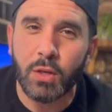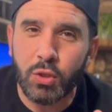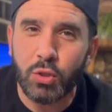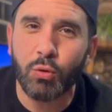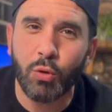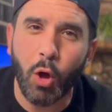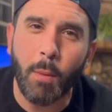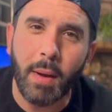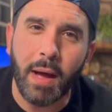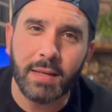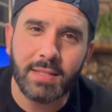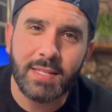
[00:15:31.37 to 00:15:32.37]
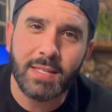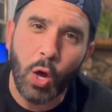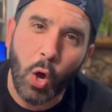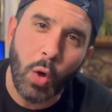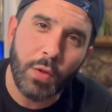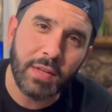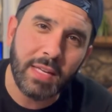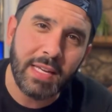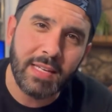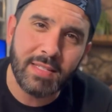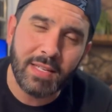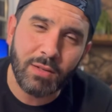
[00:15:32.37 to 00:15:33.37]
Two long boxes, all the
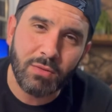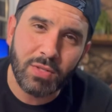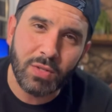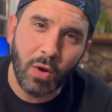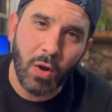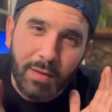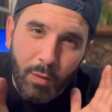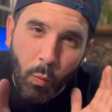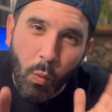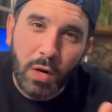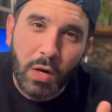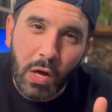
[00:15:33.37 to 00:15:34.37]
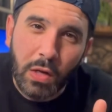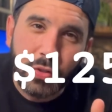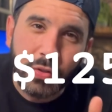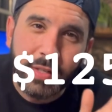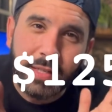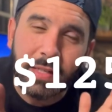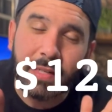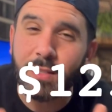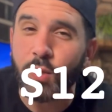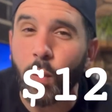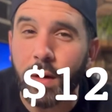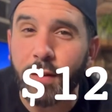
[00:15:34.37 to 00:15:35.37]
keys that you saw,
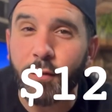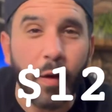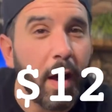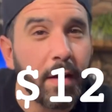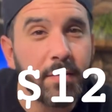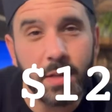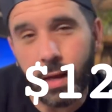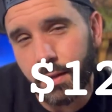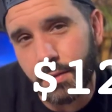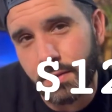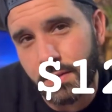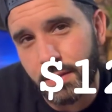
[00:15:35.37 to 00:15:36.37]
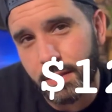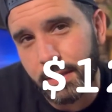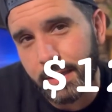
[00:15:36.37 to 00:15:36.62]
$125.